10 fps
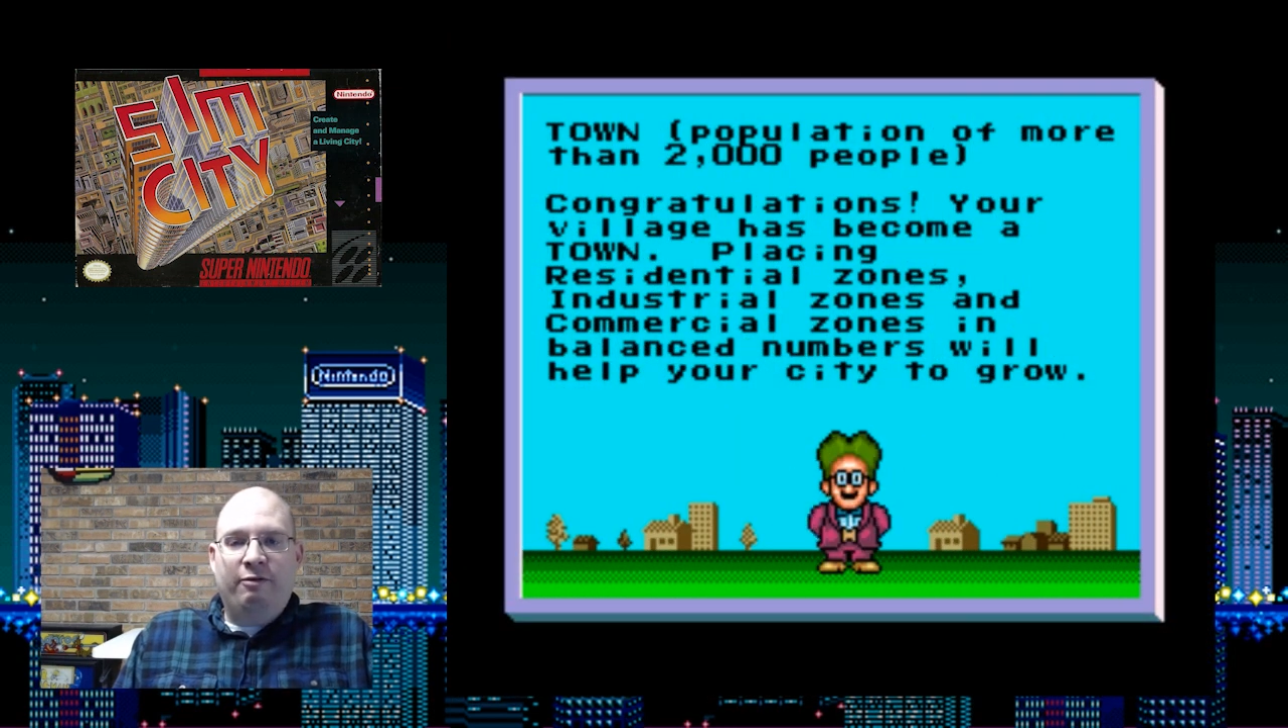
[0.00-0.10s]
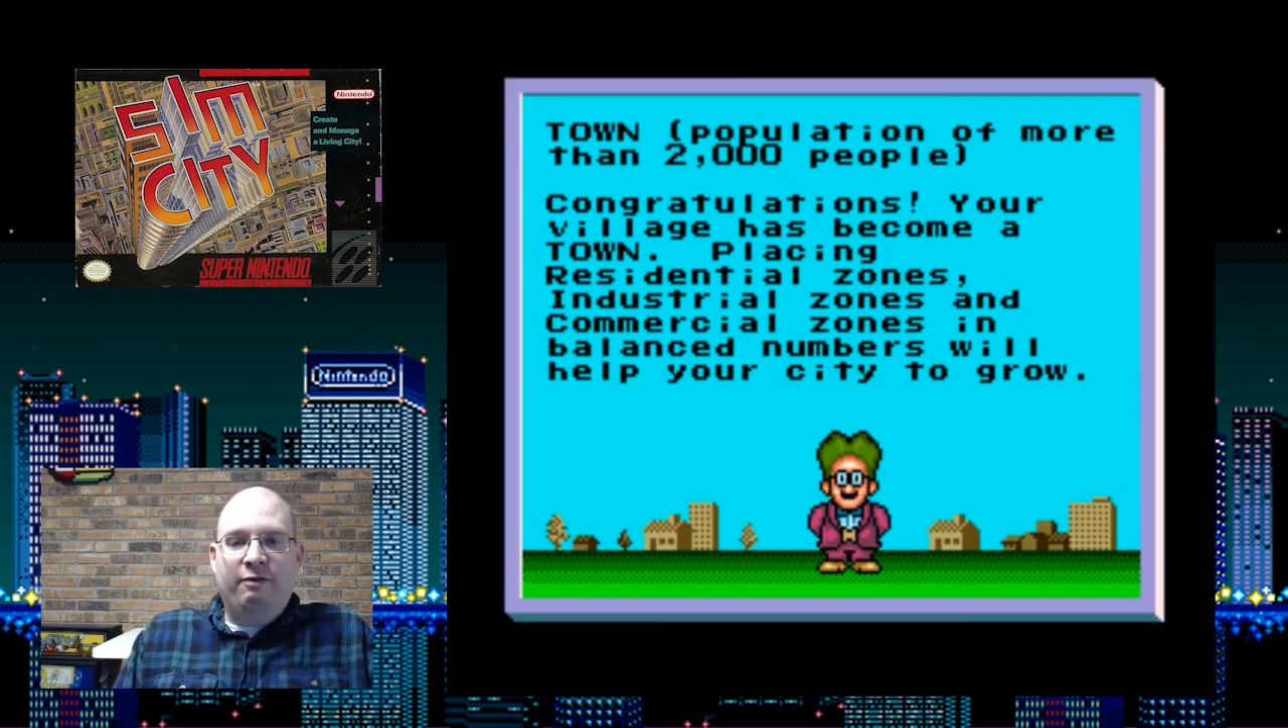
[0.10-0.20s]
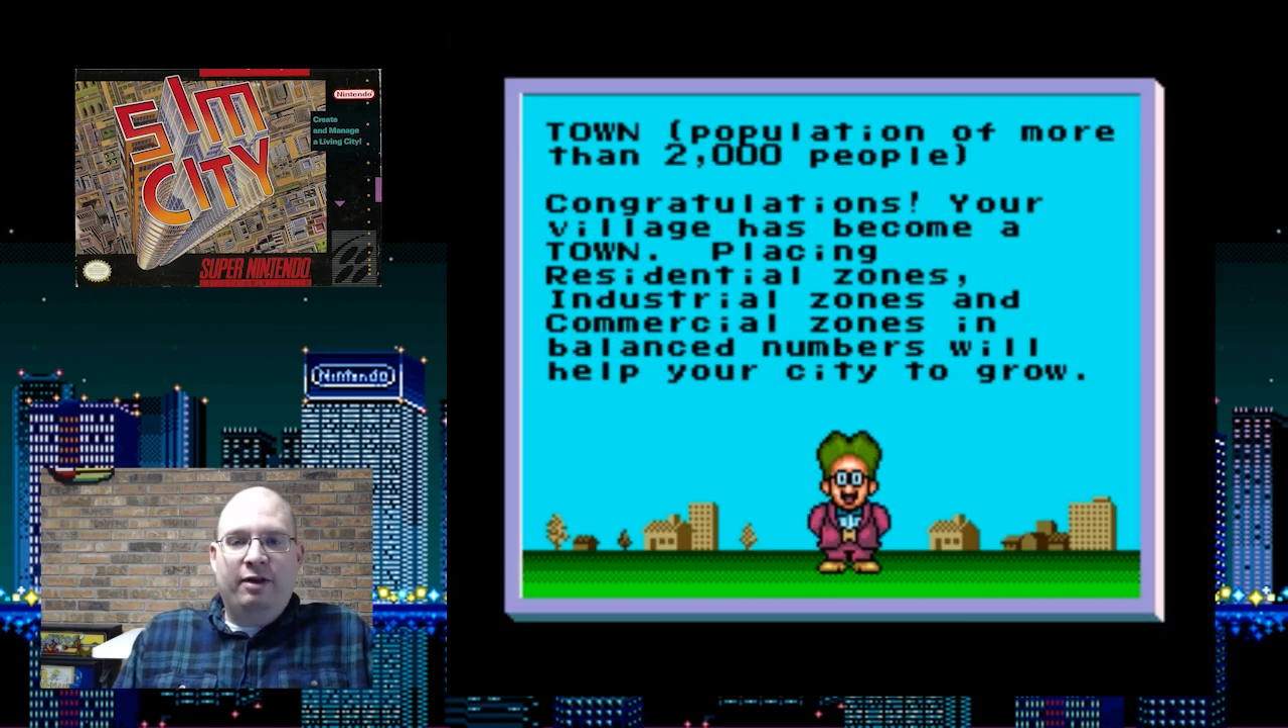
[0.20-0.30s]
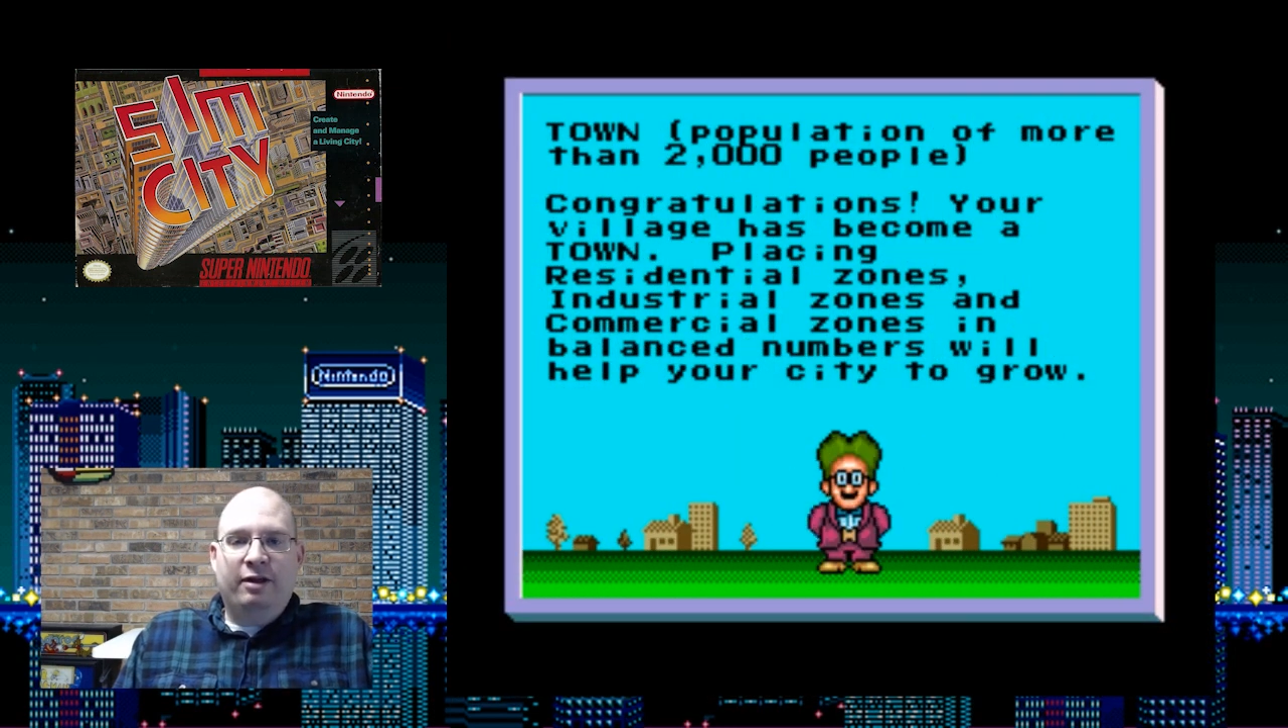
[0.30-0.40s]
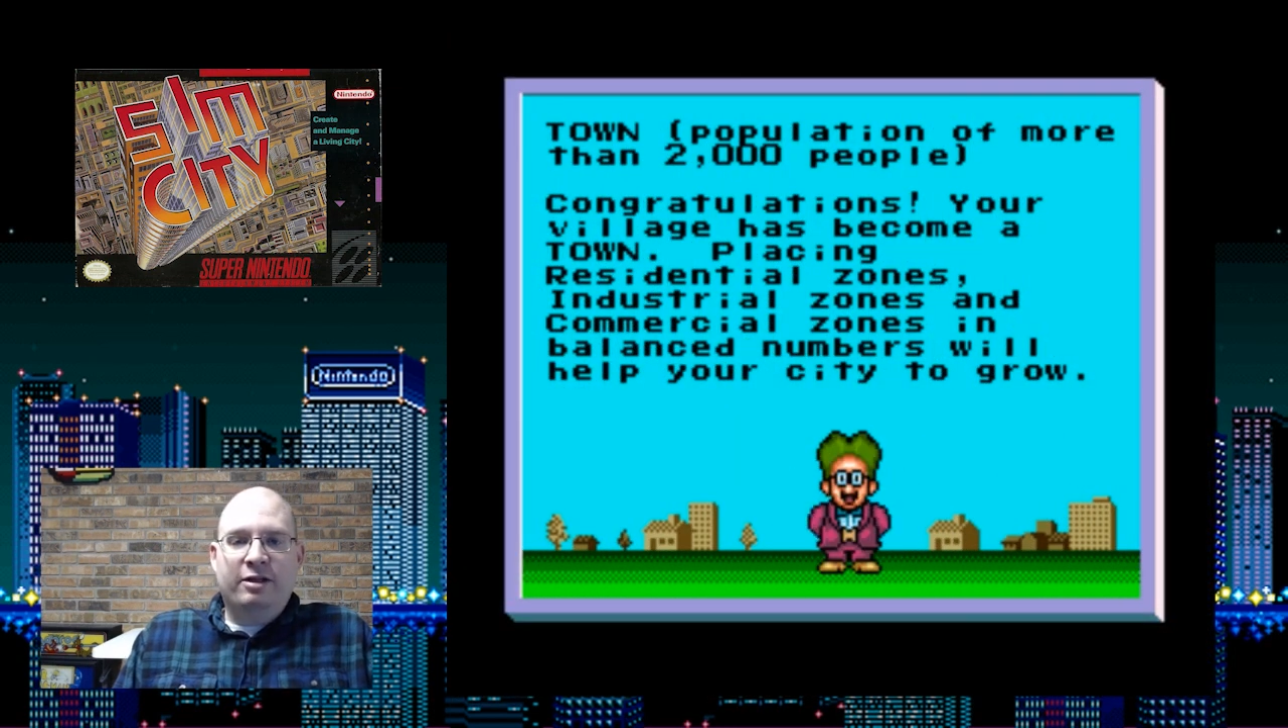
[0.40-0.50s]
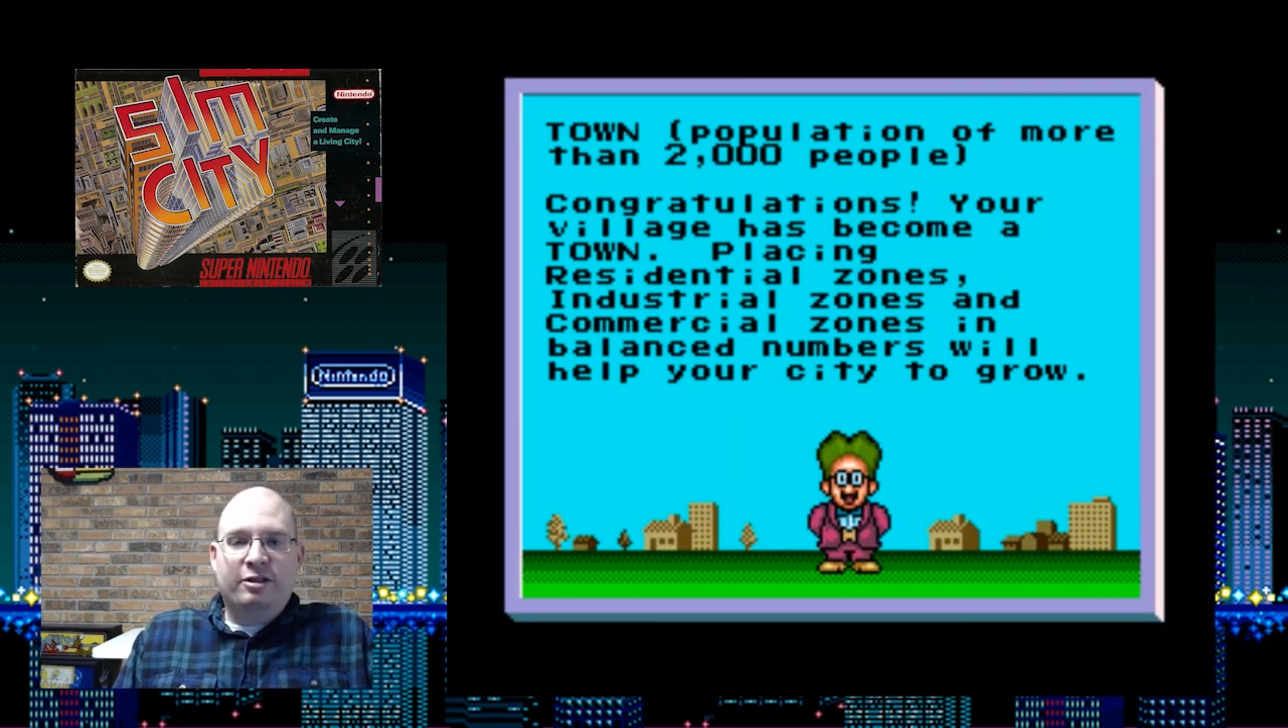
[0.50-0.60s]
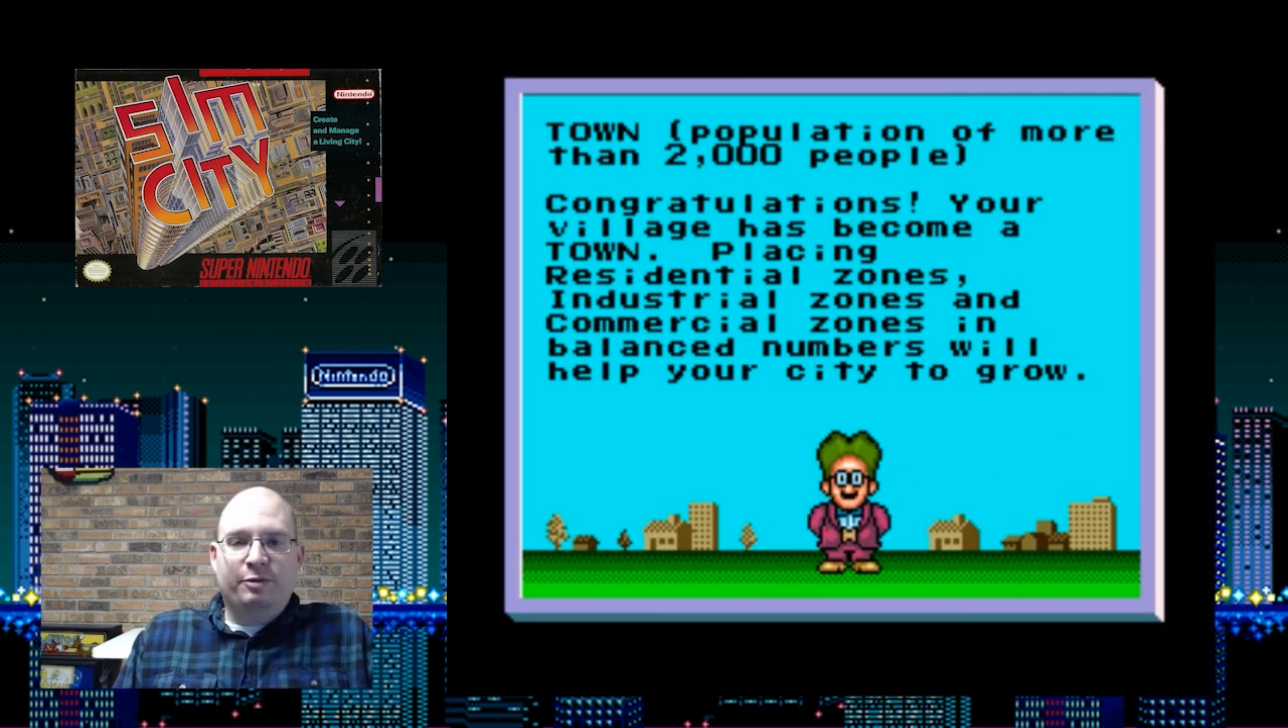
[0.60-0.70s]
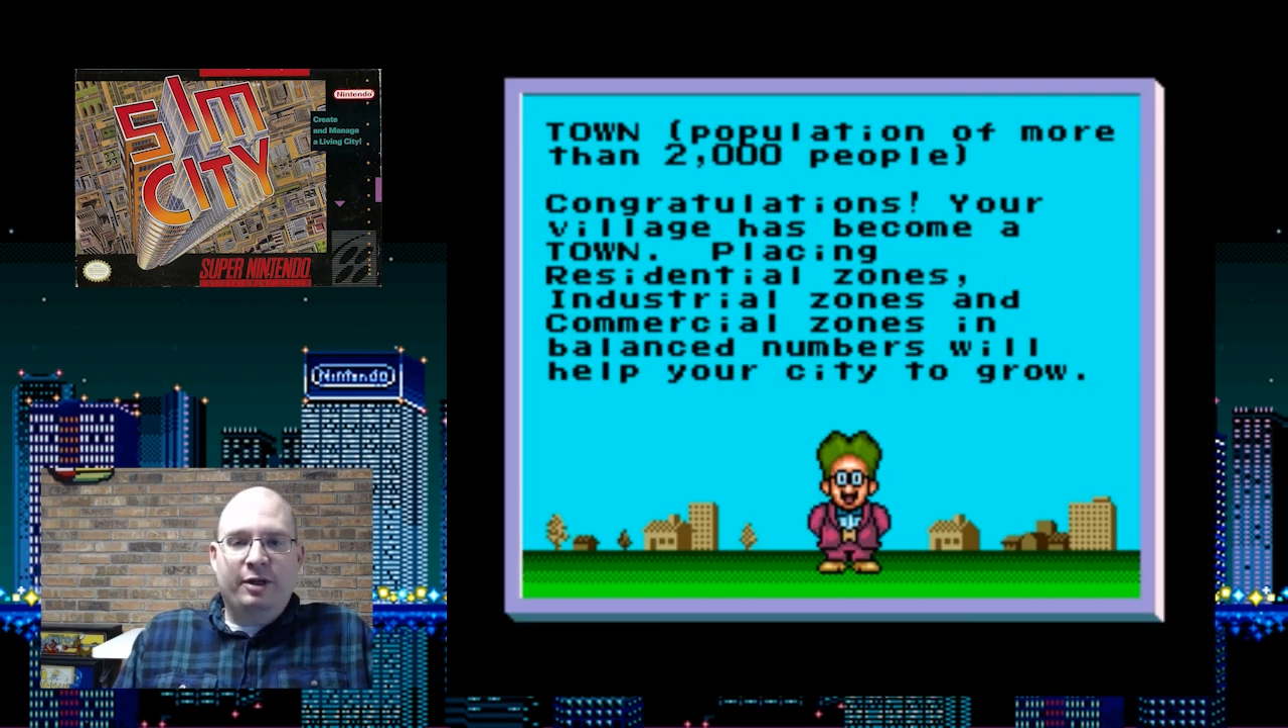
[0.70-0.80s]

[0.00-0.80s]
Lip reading: village has